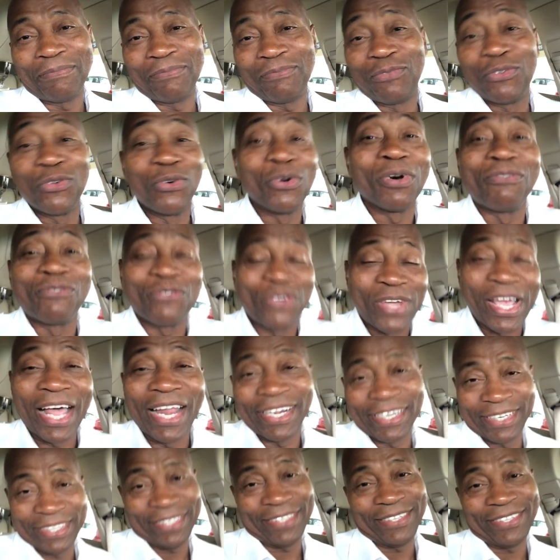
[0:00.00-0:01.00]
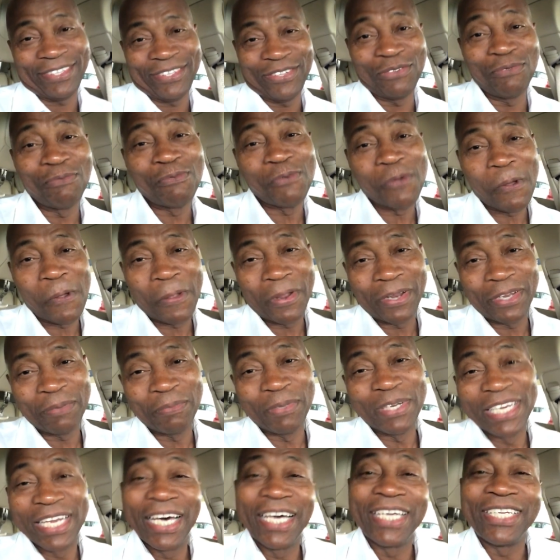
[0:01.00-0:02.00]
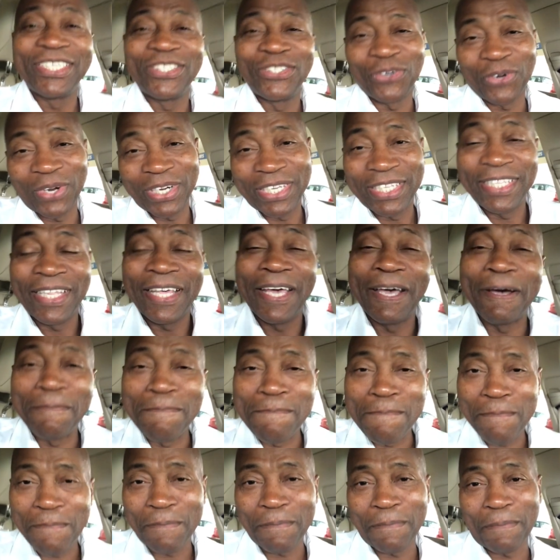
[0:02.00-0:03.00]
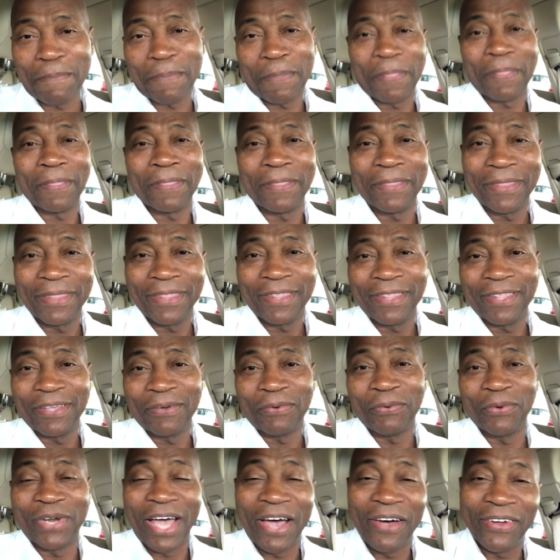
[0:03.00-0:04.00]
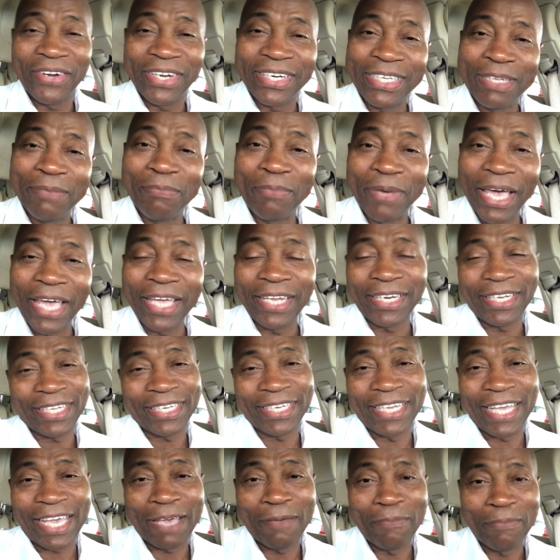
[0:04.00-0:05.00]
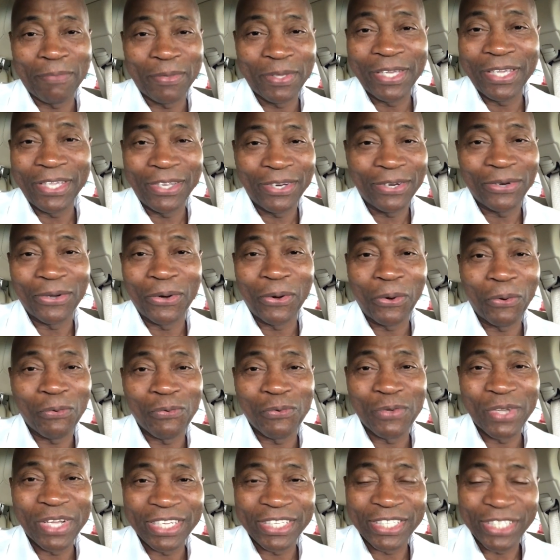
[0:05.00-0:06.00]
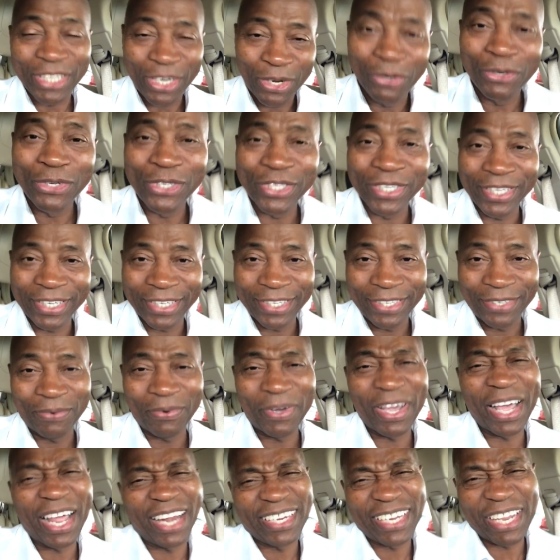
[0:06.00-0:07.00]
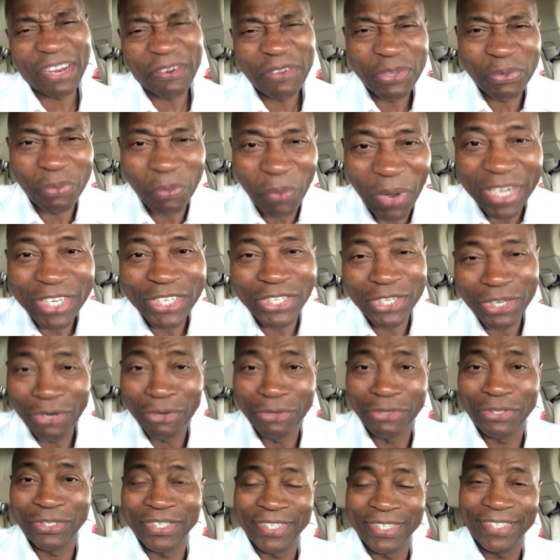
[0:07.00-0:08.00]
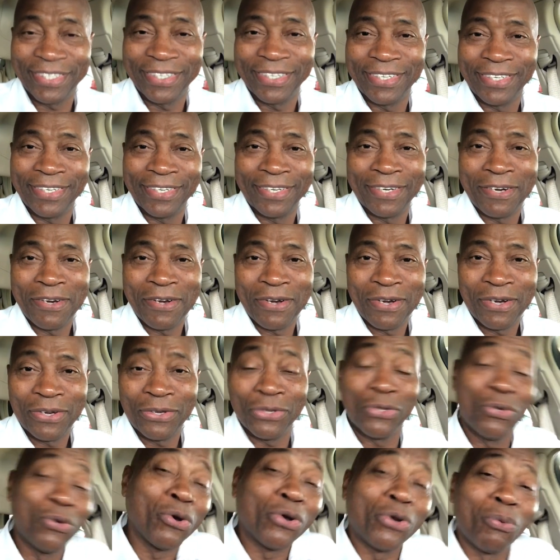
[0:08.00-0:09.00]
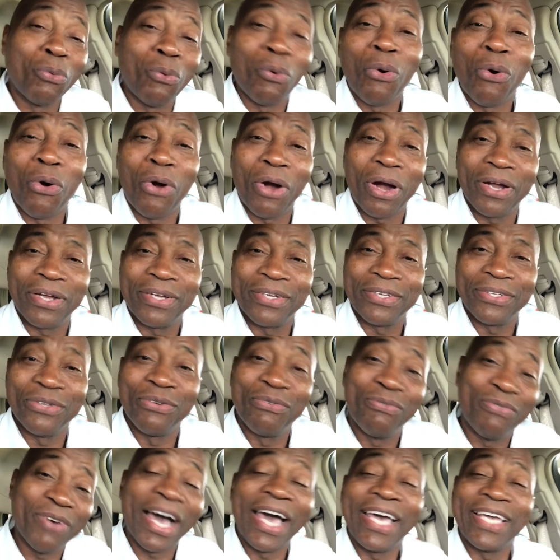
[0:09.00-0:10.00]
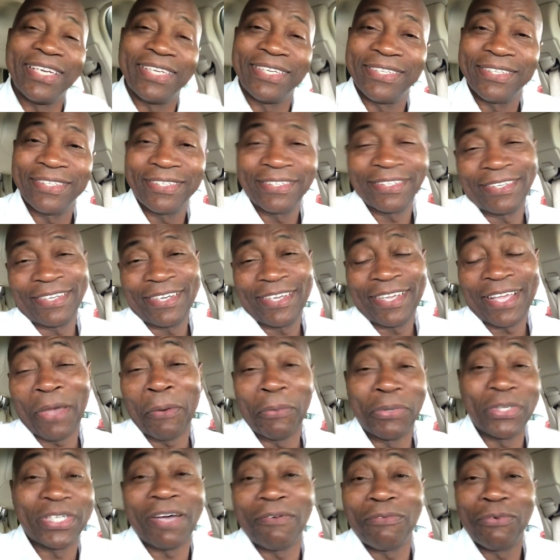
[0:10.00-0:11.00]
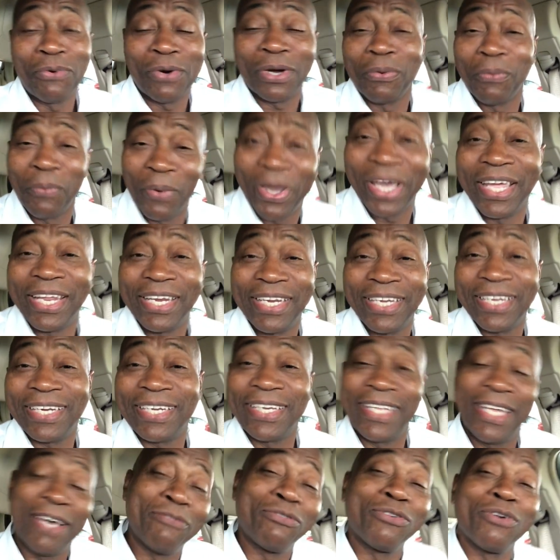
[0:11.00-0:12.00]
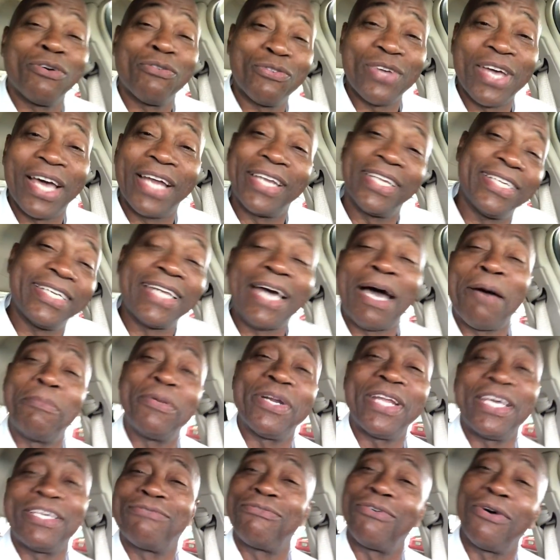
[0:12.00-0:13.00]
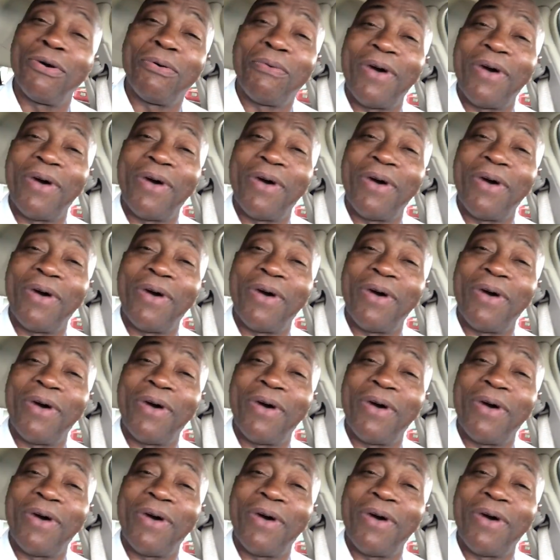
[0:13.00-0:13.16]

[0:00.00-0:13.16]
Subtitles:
view of reality. You really have to be nudged towards them. Without a debate, there can be no real solution. Well, there is one solution. You go to war, you fight, and whichever one wins, their view of reality dominates for